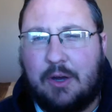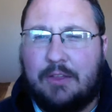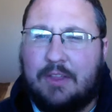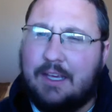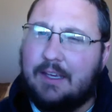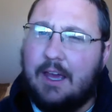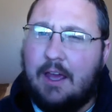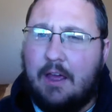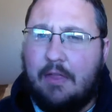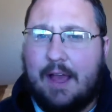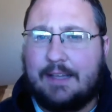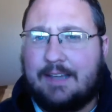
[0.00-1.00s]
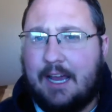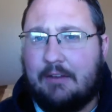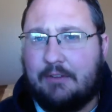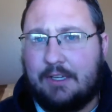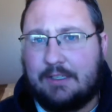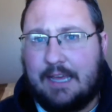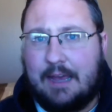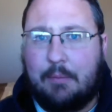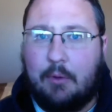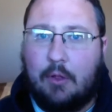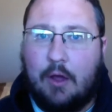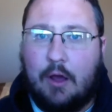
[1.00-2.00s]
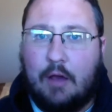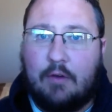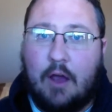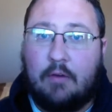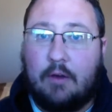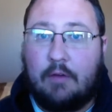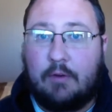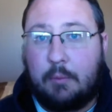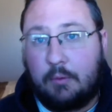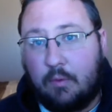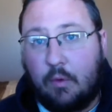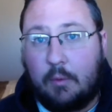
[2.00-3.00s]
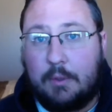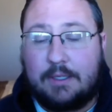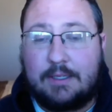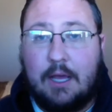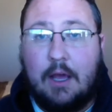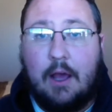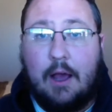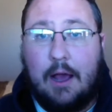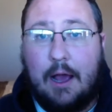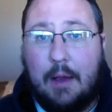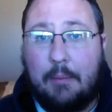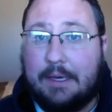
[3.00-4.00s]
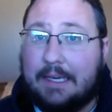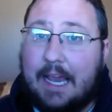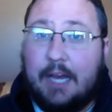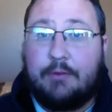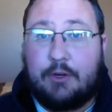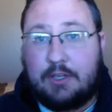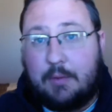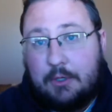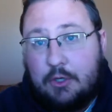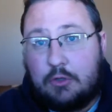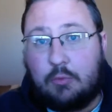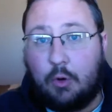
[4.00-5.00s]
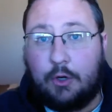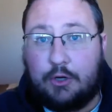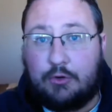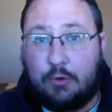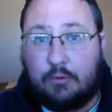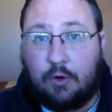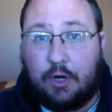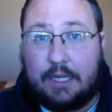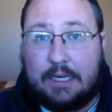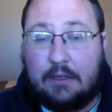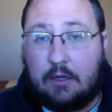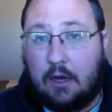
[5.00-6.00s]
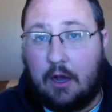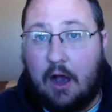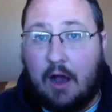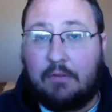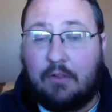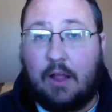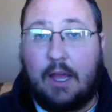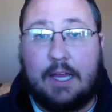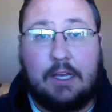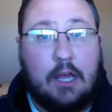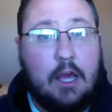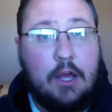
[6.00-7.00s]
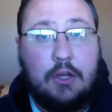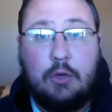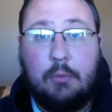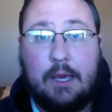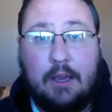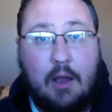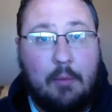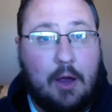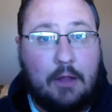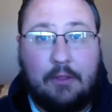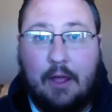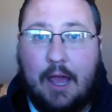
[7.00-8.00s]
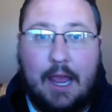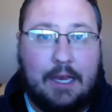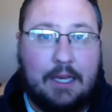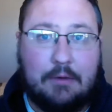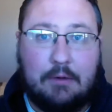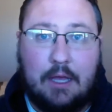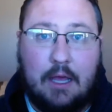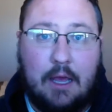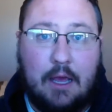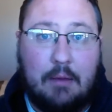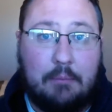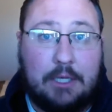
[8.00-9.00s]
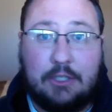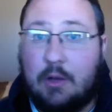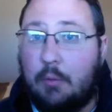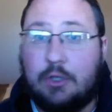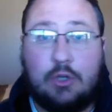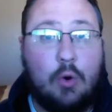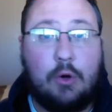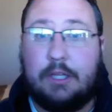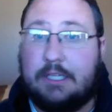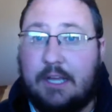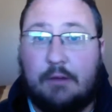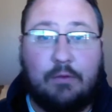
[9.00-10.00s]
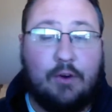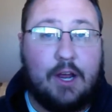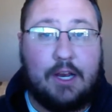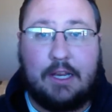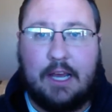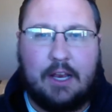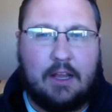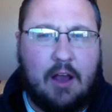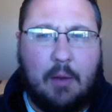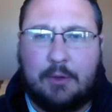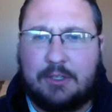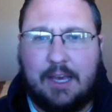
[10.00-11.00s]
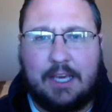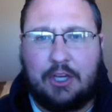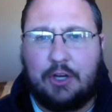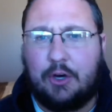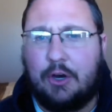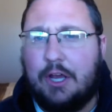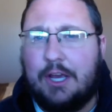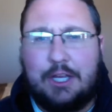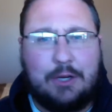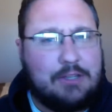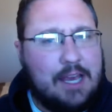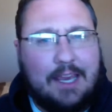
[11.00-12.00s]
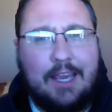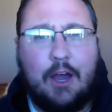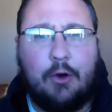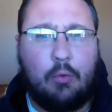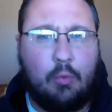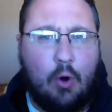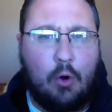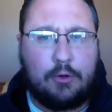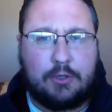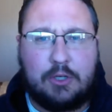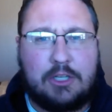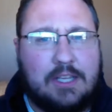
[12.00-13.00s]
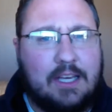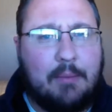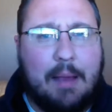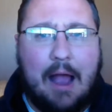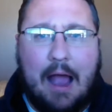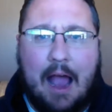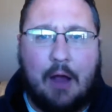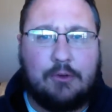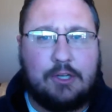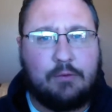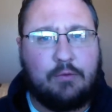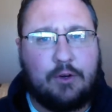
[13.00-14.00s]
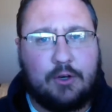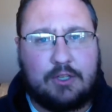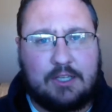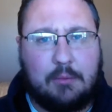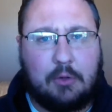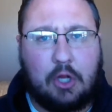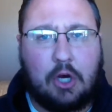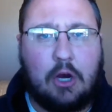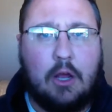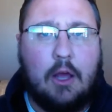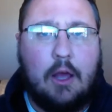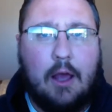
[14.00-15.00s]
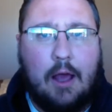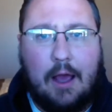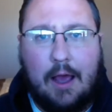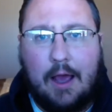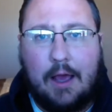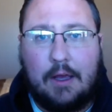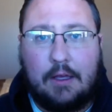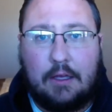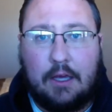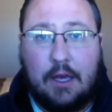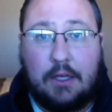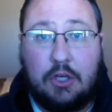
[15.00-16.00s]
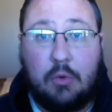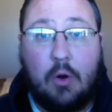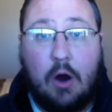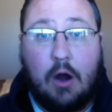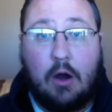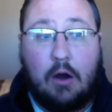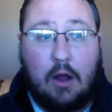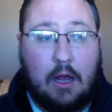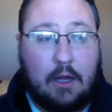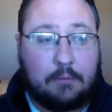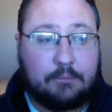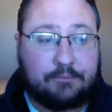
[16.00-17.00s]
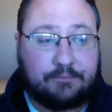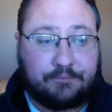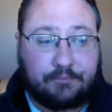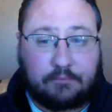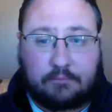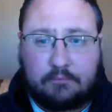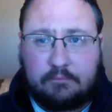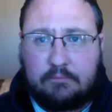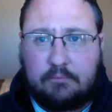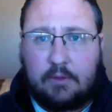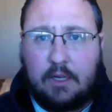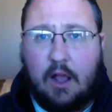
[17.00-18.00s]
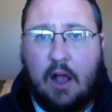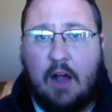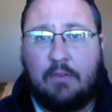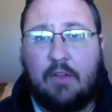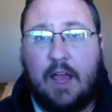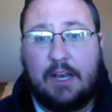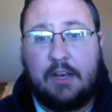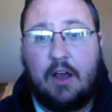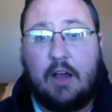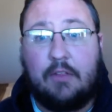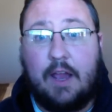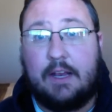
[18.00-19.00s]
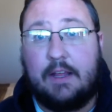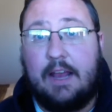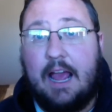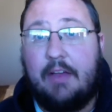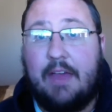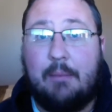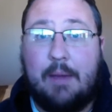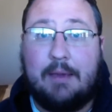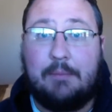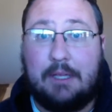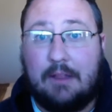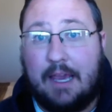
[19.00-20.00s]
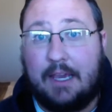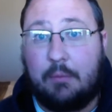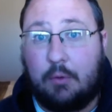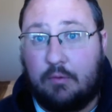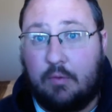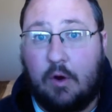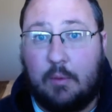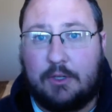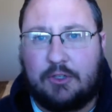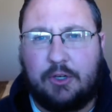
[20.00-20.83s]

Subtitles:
I think that's kind of an example of a performance. Again, if you're somebody who's more introverted offline, you may come online and be someone totally different and almost like you're taking on a role. So just think about how different or similar you are offline and online, and how that might be like a performance.